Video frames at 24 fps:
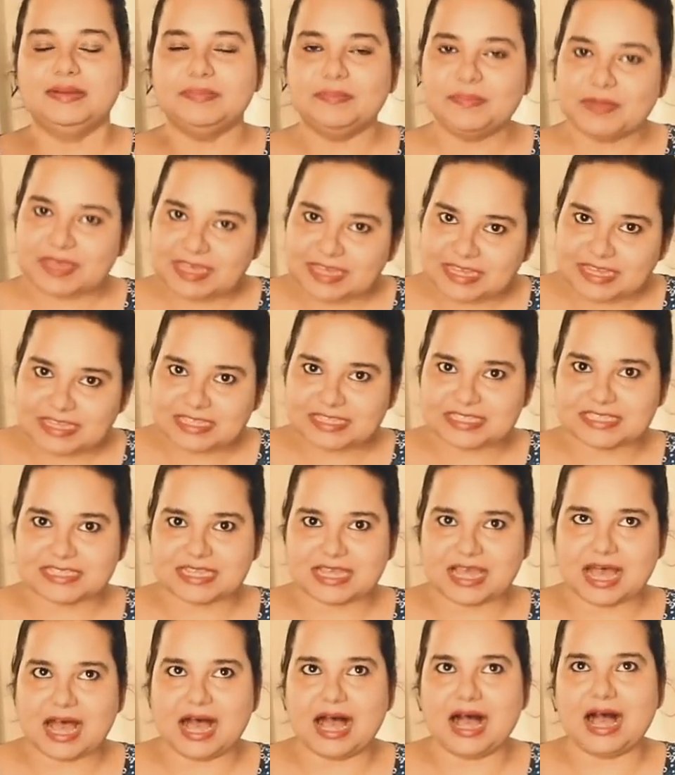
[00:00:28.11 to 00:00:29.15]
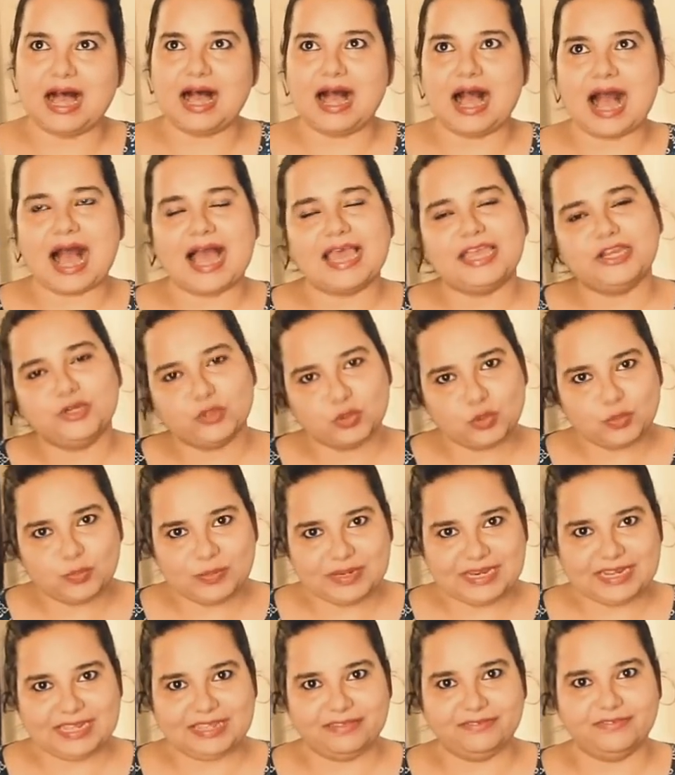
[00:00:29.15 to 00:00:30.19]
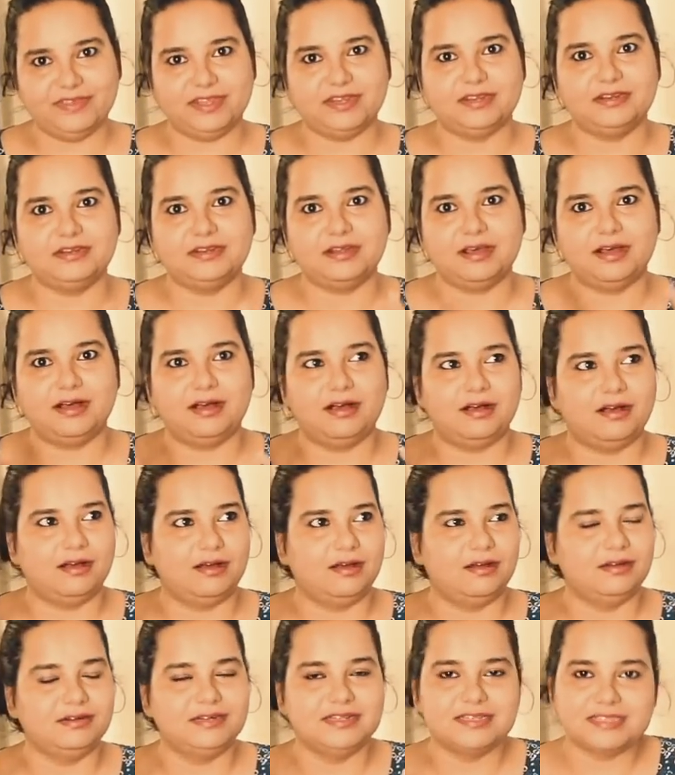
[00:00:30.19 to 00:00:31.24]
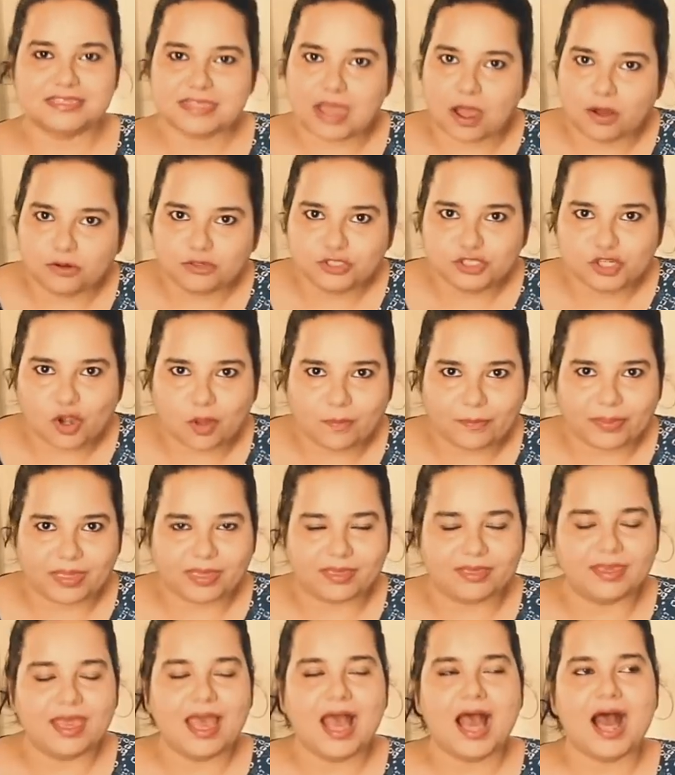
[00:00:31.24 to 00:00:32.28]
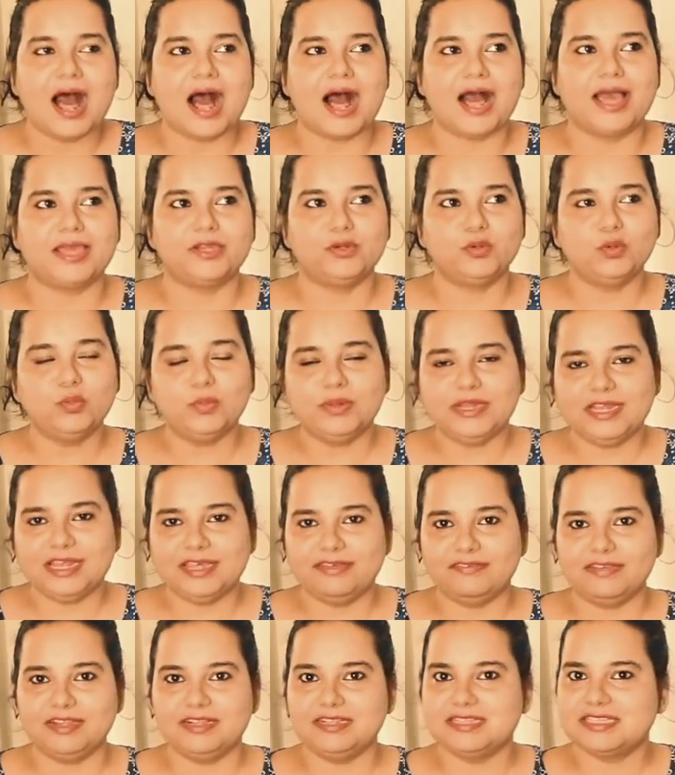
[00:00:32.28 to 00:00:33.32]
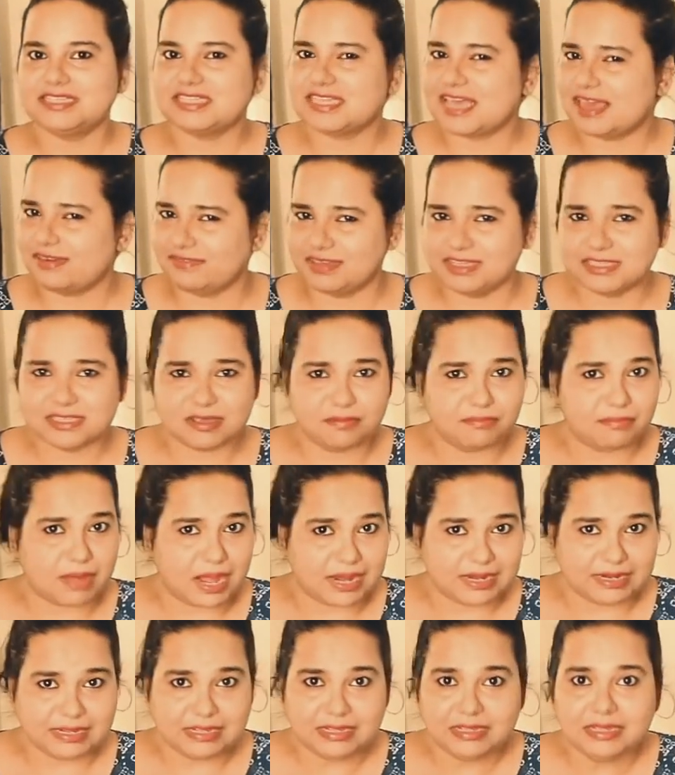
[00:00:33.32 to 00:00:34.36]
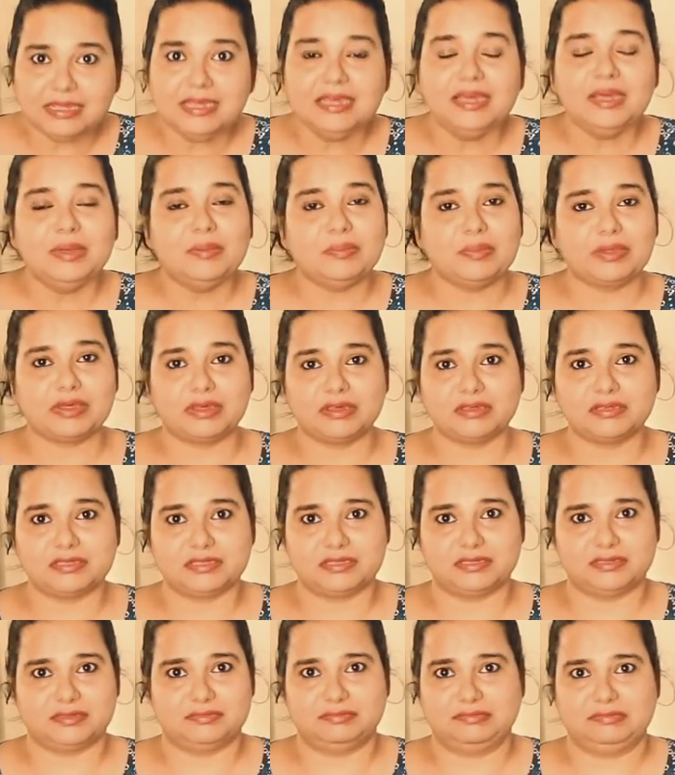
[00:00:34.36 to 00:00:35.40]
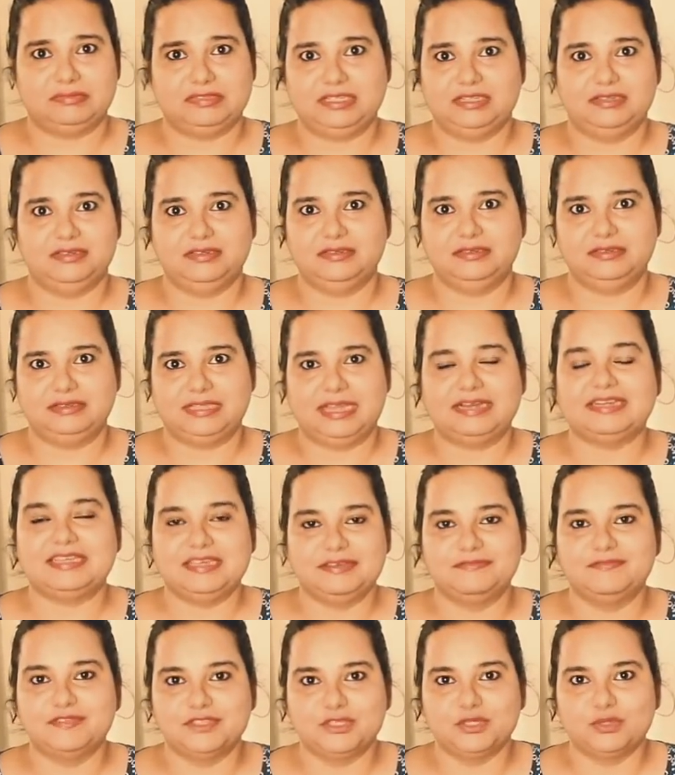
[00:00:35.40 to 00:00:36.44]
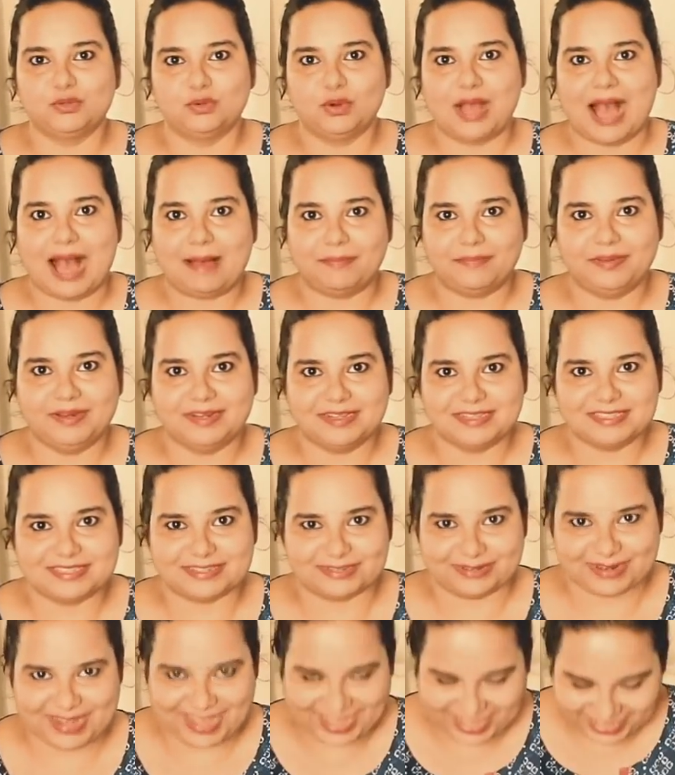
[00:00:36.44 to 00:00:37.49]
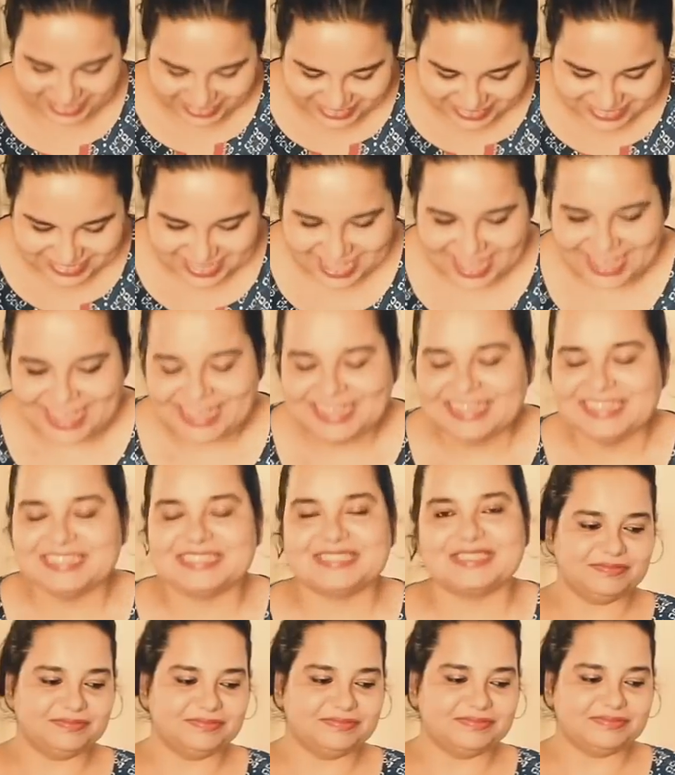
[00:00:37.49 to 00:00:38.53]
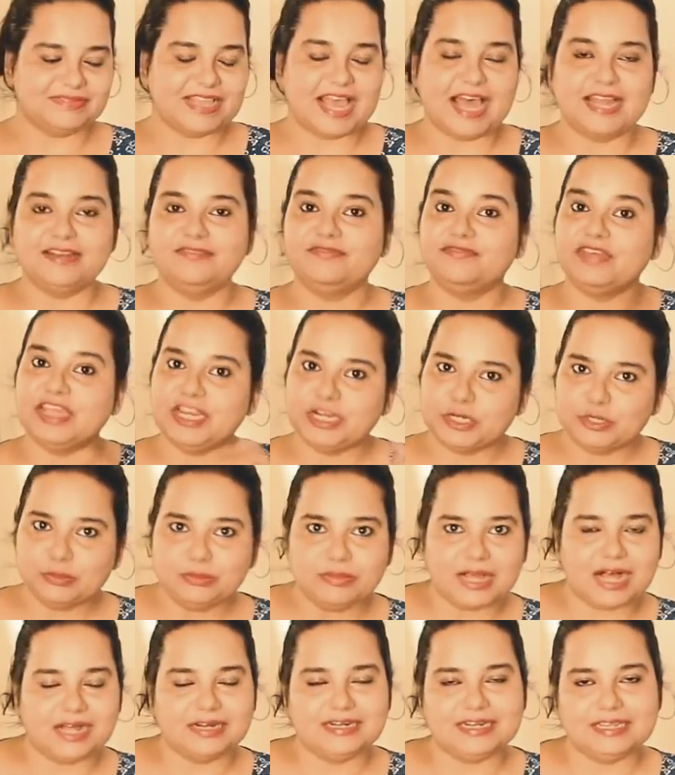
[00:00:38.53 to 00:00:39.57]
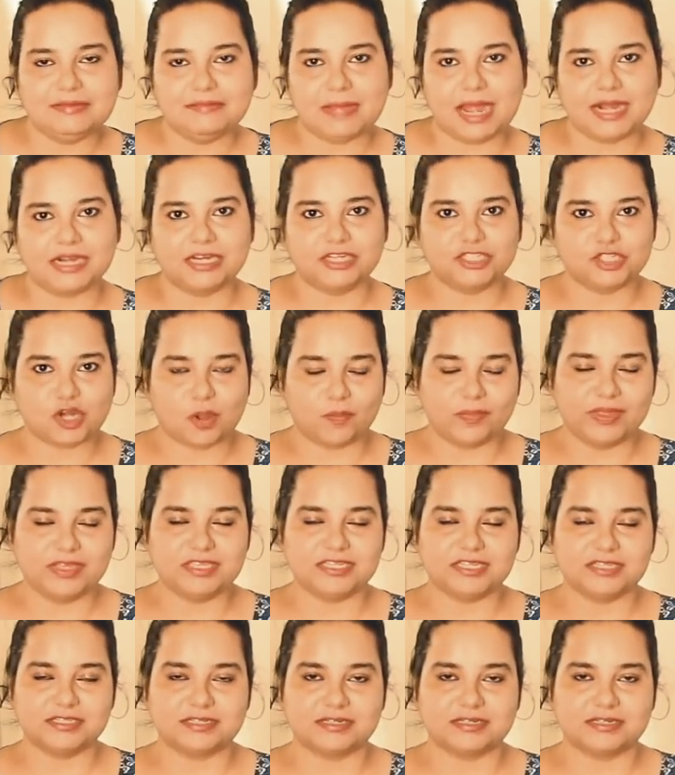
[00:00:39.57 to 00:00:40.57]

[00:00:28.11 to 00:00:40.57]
because I do believe in discount shopping. I do believe in saving some money because that gives you happiness, right? So, I Dmart shopping.